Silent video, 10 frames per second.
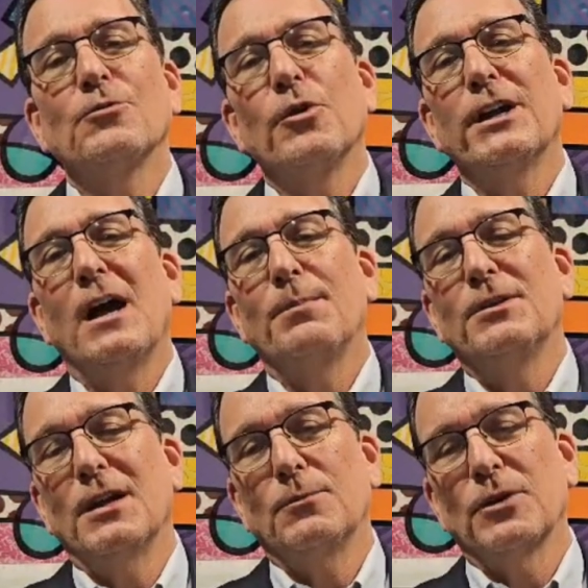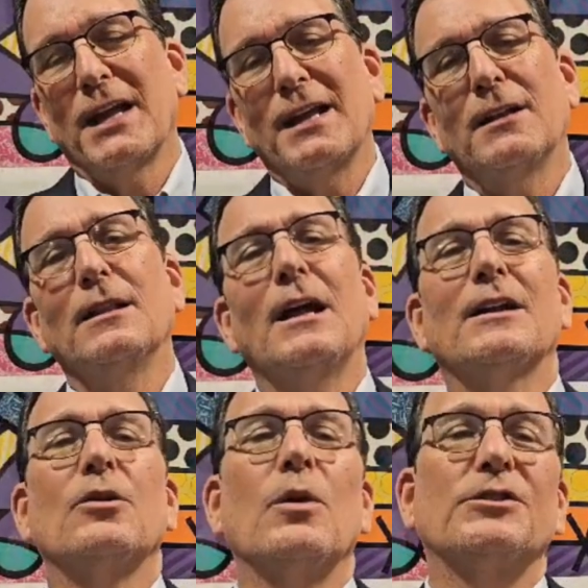Hi, Roy Oppenheim. We're getting a
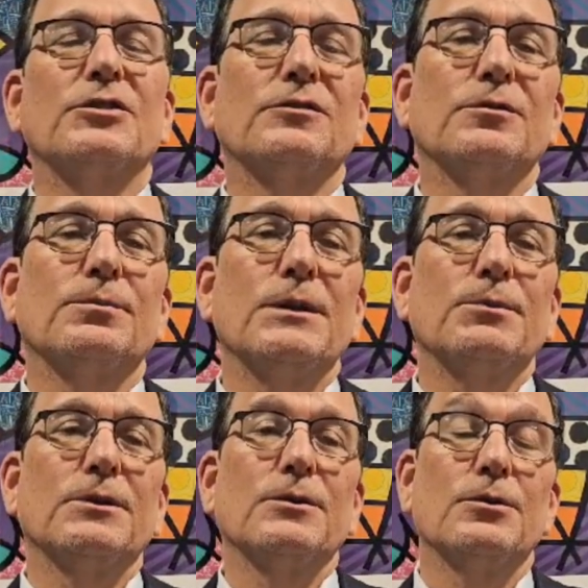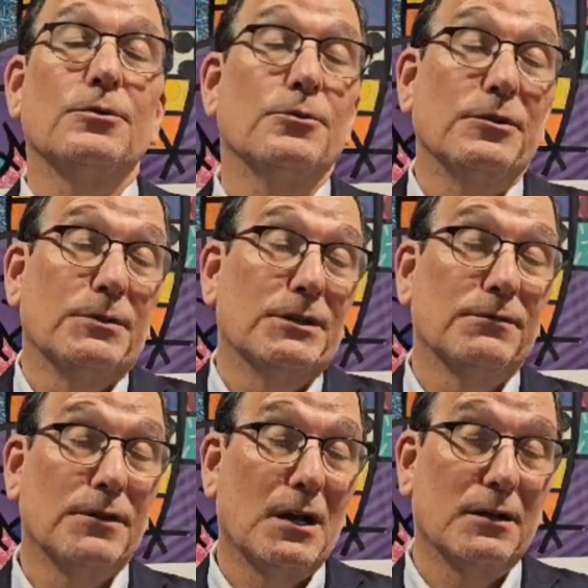lot of questions from people who we've been
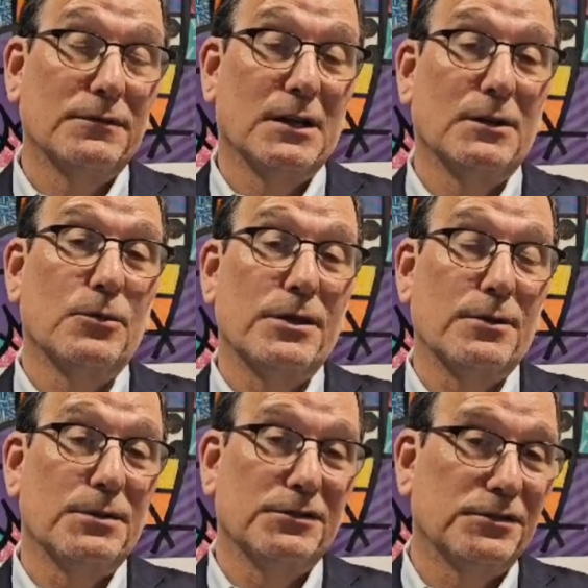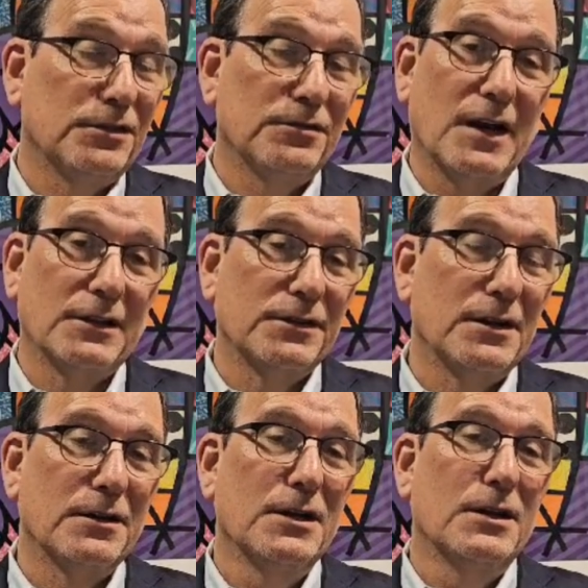involved with their businesses
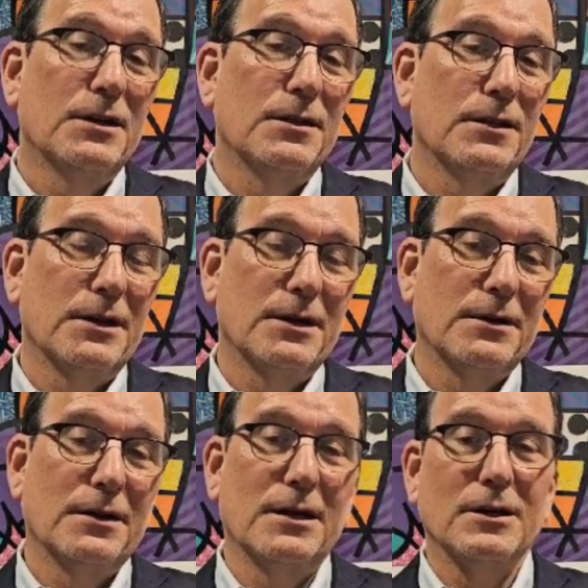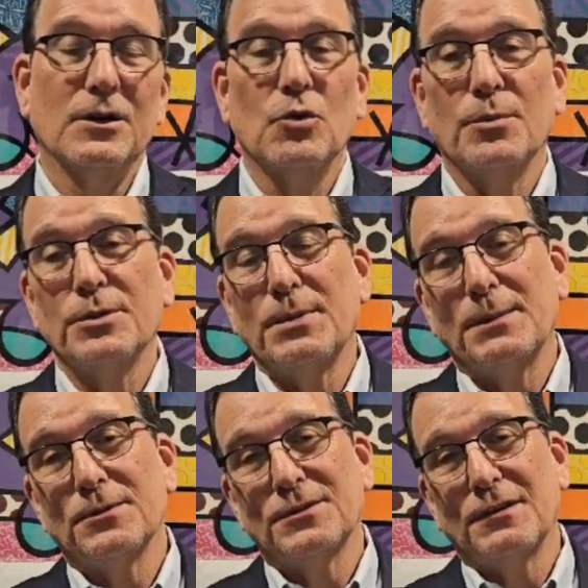filing their corporate
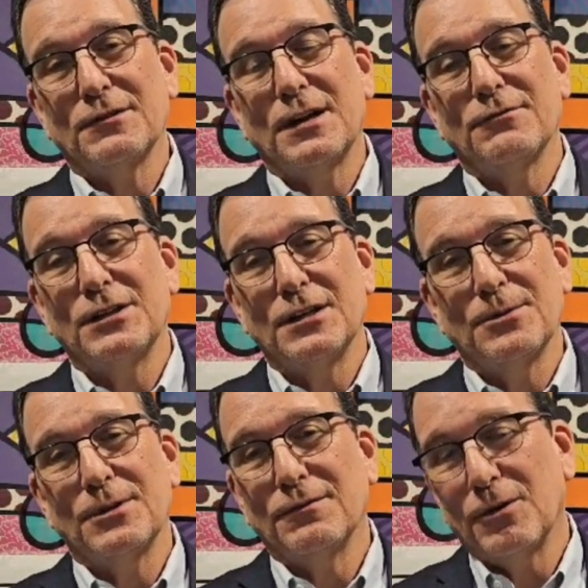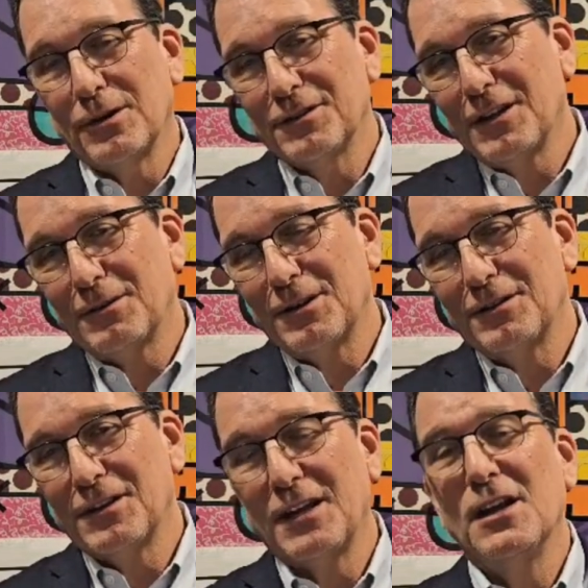papers every year with the Florida
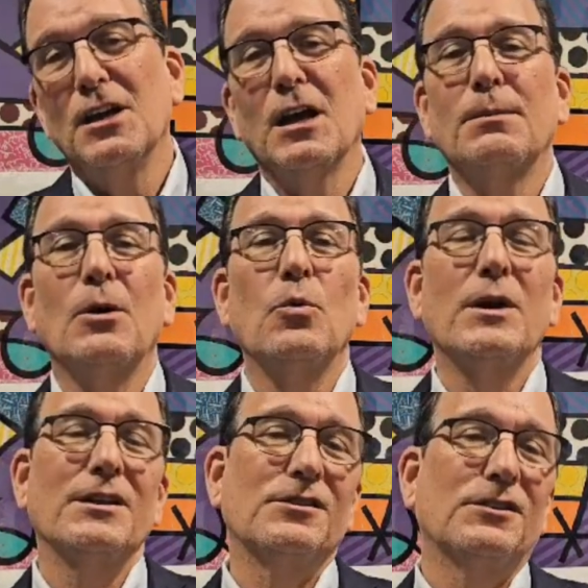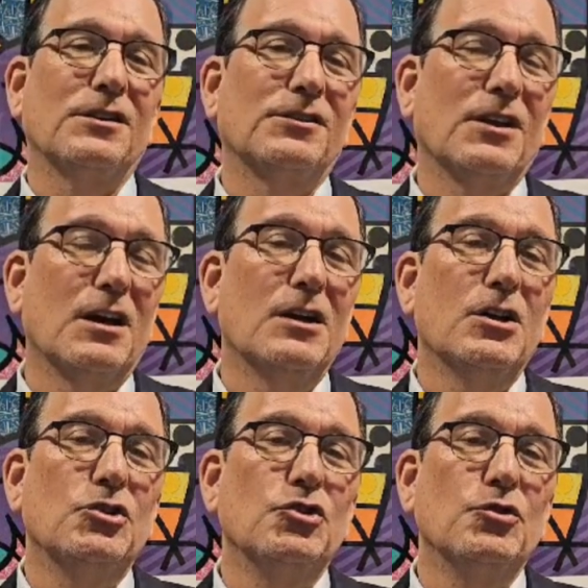Secretary of State about what is this
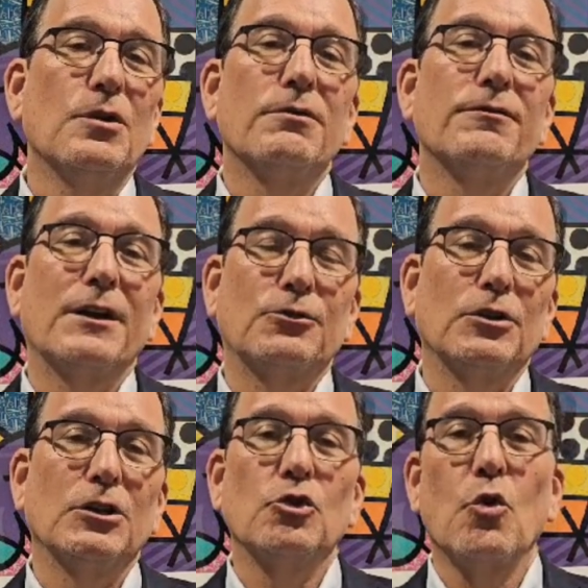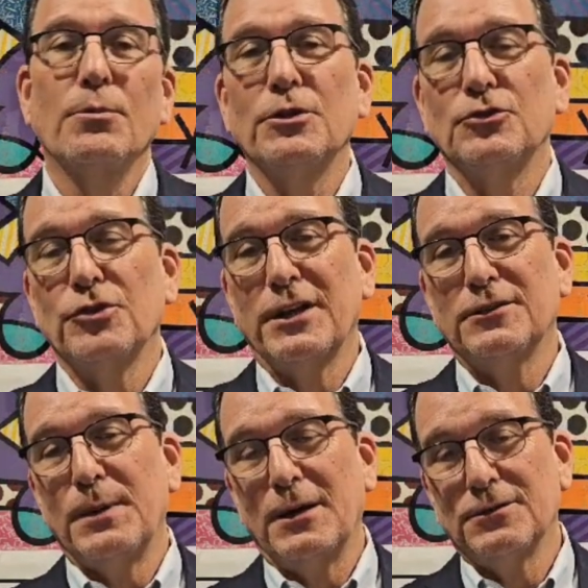new Federal Corporate
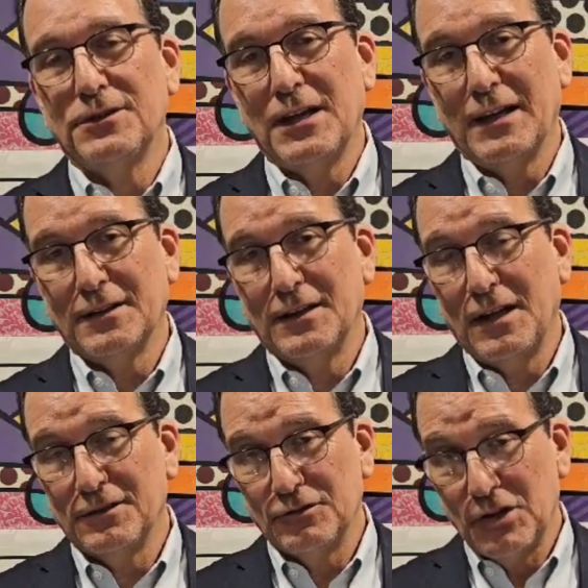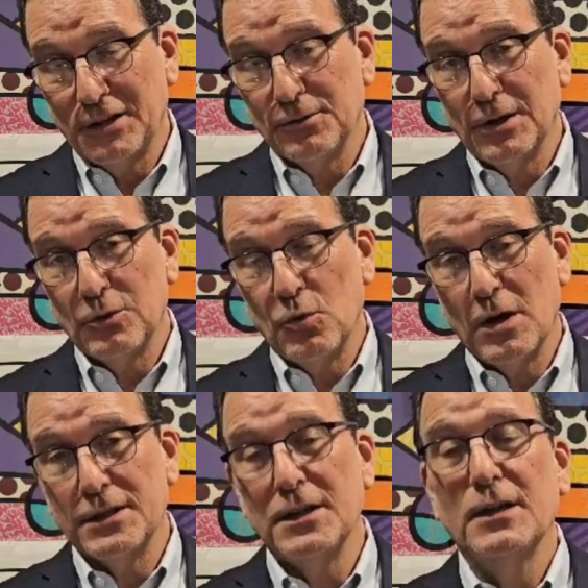Transparency Act. And as of January
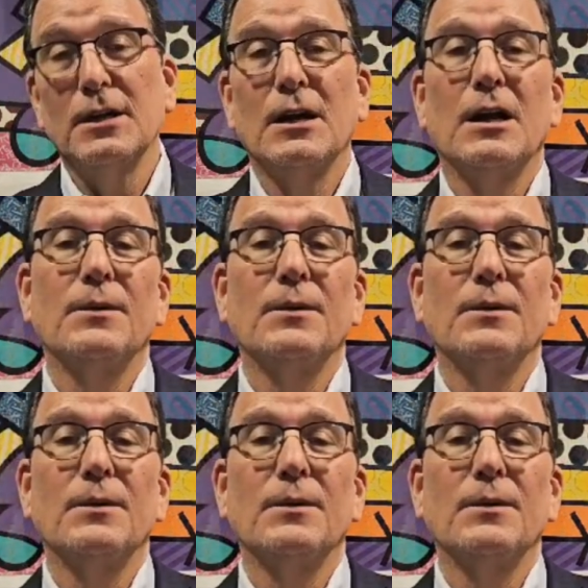1,